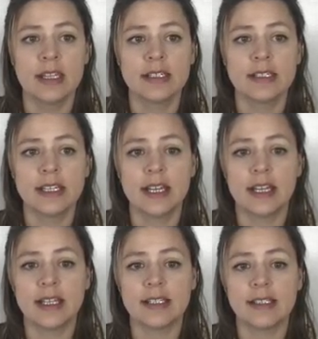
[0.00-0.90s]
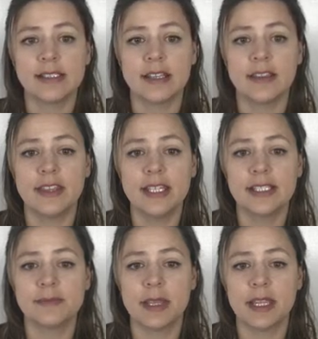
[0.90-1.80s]
Does this
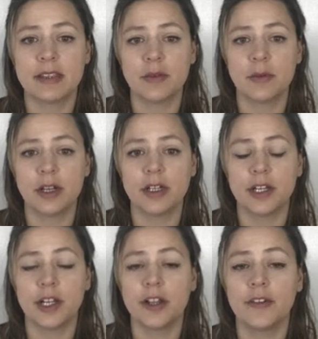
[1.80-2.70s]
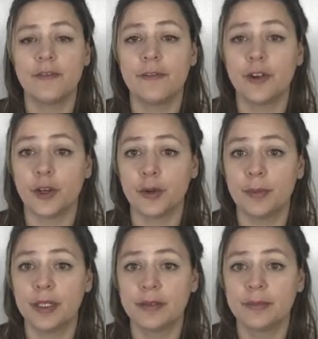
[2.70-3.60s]
make the word verb?
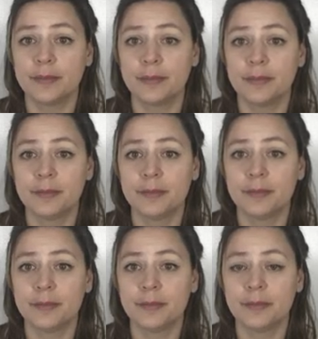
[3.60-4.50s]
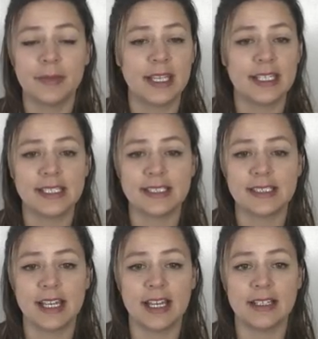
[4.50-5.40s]
It does
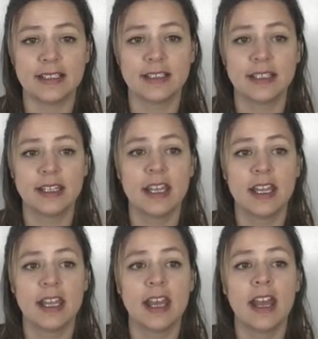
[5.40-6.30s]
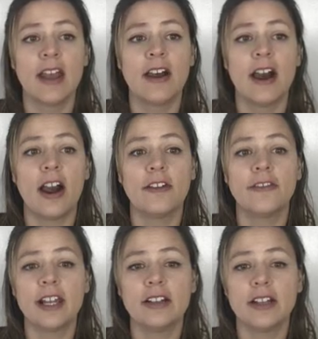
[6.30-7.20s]
not. Our
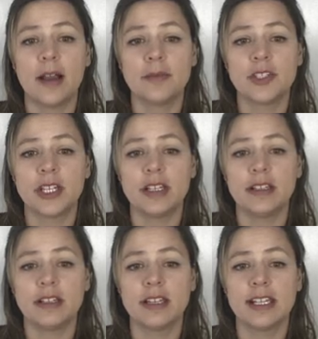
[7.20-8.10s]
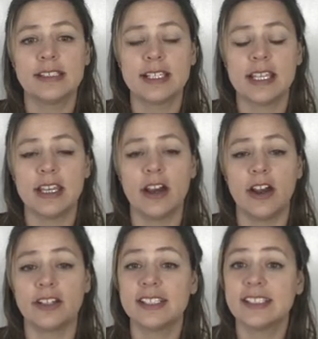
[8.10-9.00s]
final option is
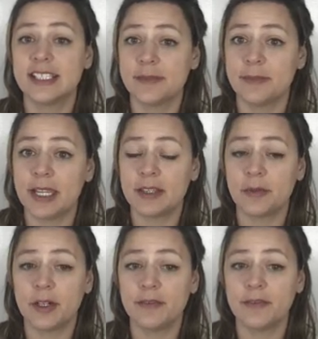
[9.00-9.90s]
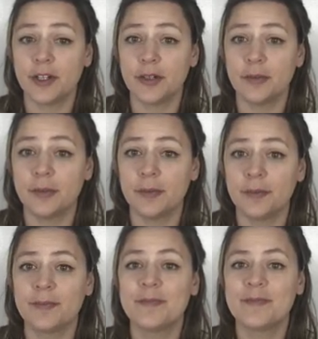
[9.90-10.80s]
ER. Does this make the word verb?
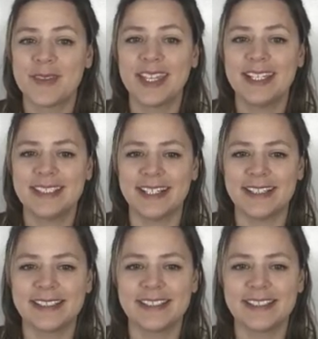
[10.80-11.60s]
It does.